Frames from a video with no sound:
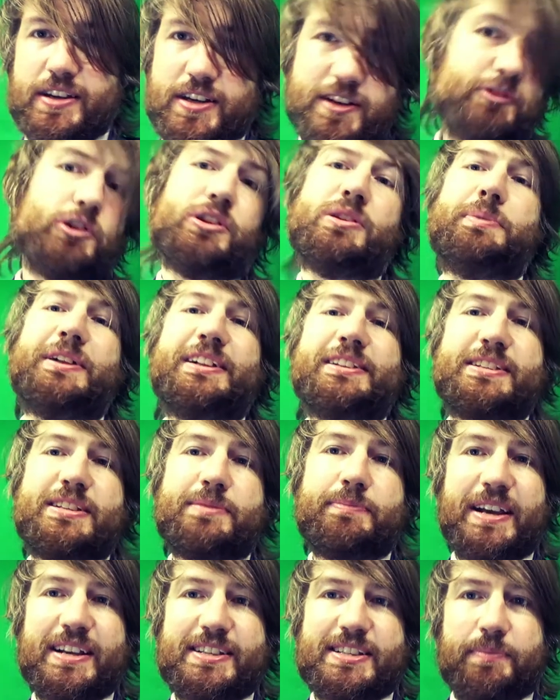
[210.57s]
You've got the ability
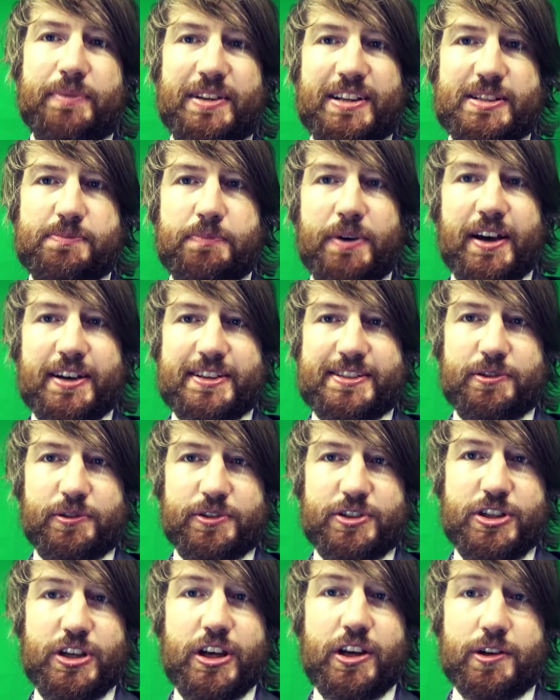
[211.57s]
to make something that's
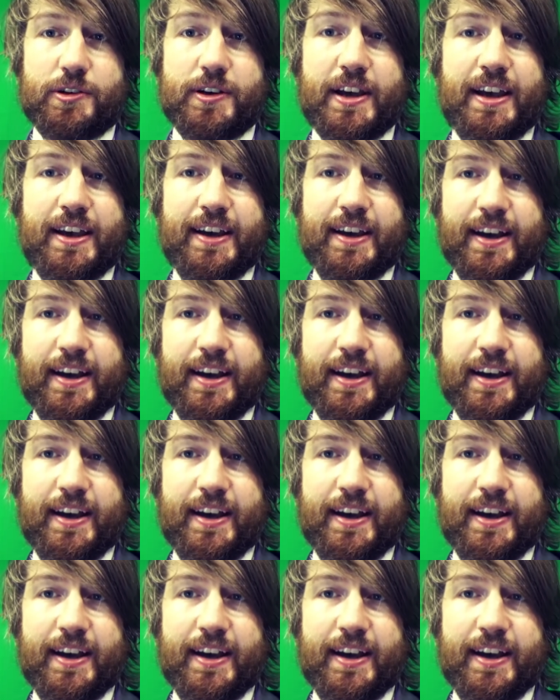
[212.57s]
personal to you.